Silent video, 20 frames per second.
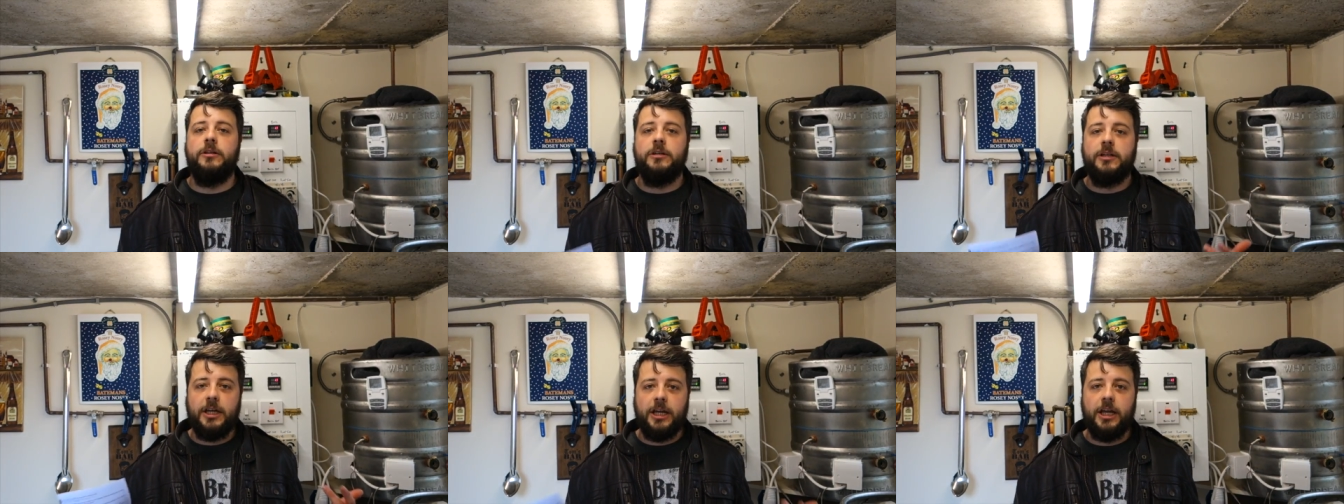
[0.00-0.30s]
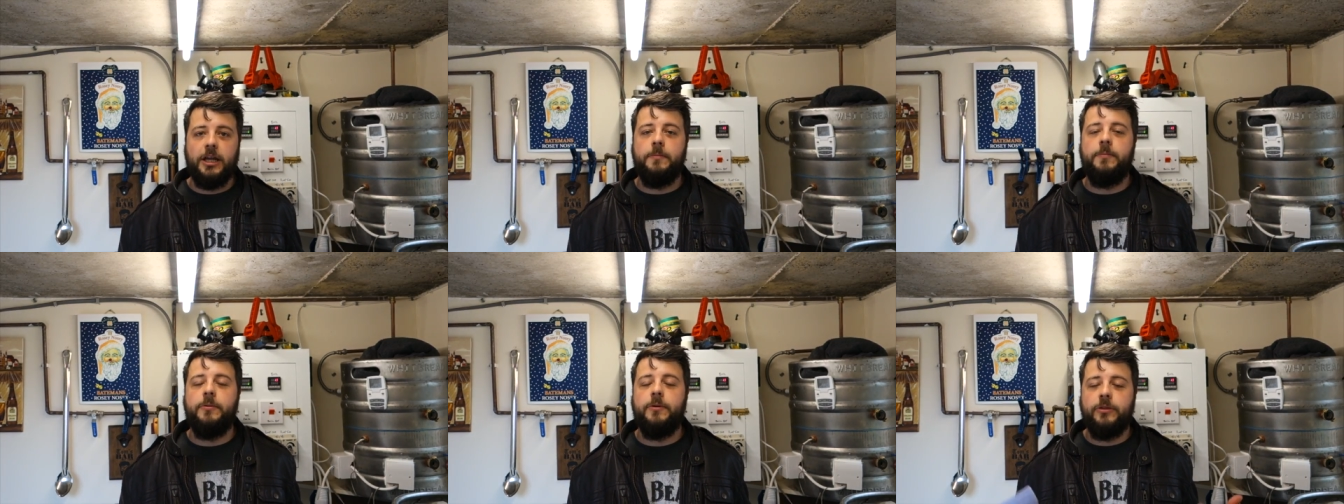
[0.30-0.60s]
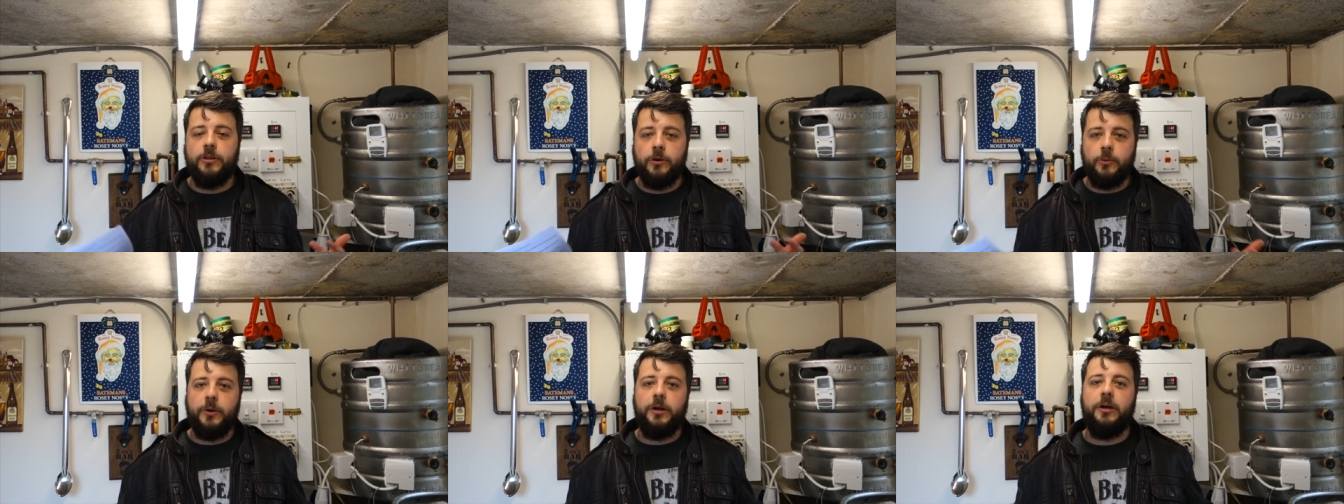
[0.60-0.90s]
keep
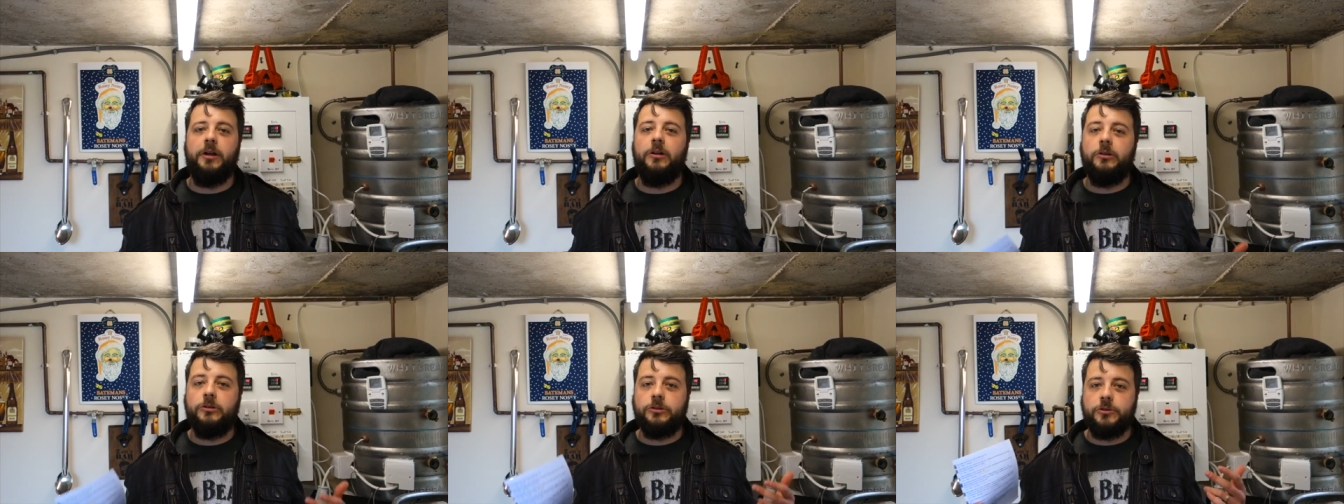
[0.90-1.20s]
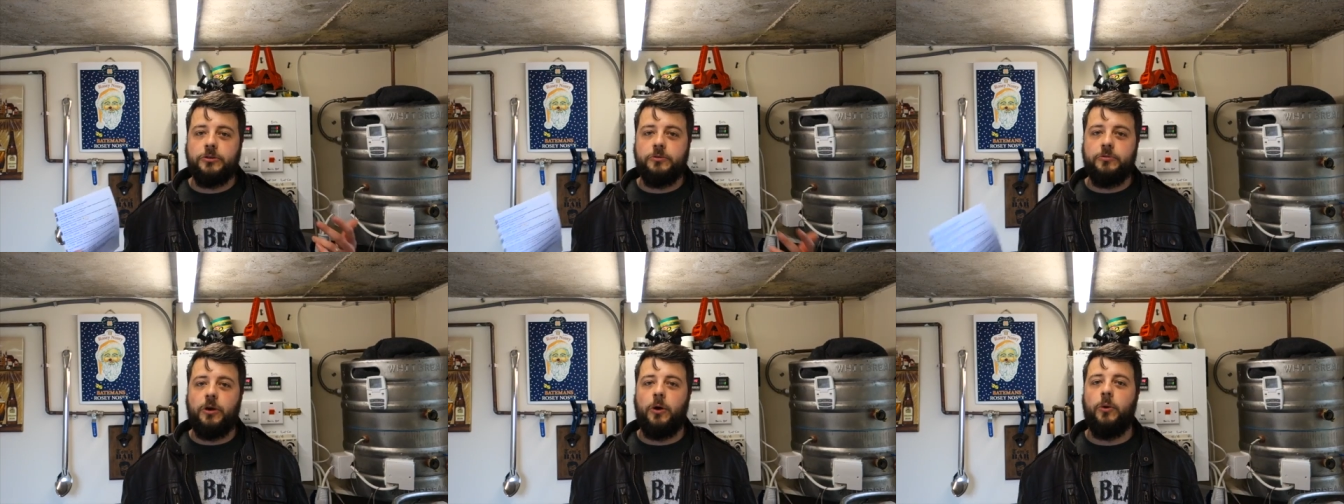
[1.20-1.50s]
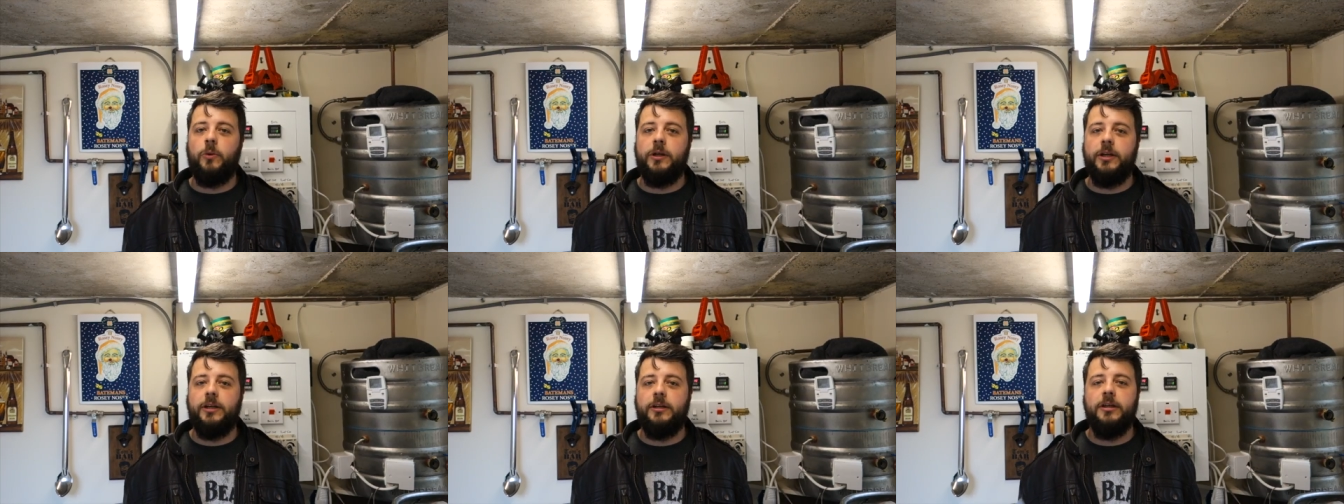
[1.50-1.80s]
the wheels
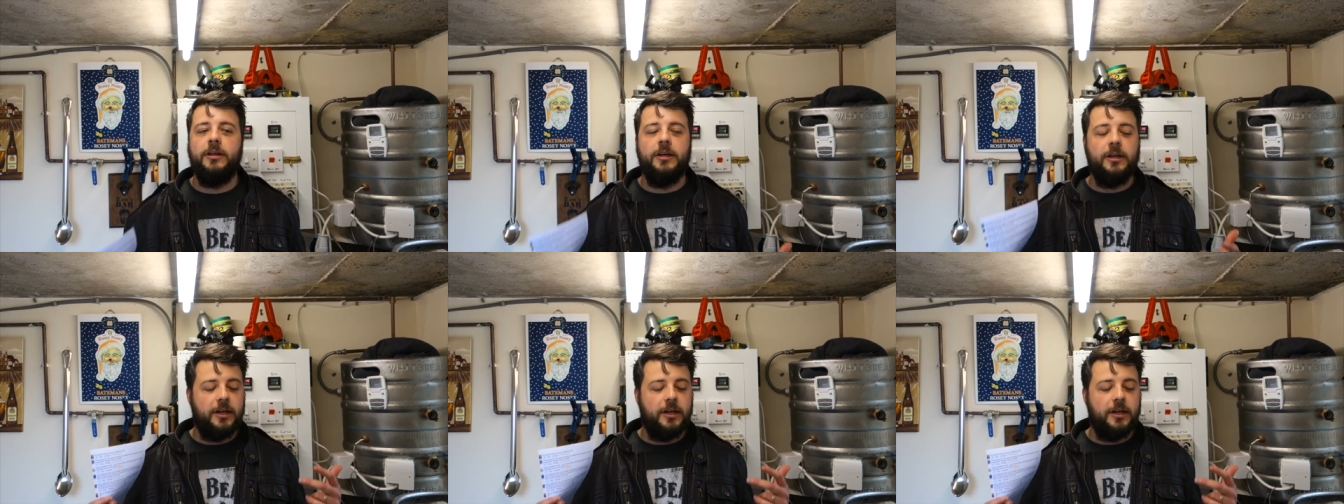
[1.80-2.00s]
rolling,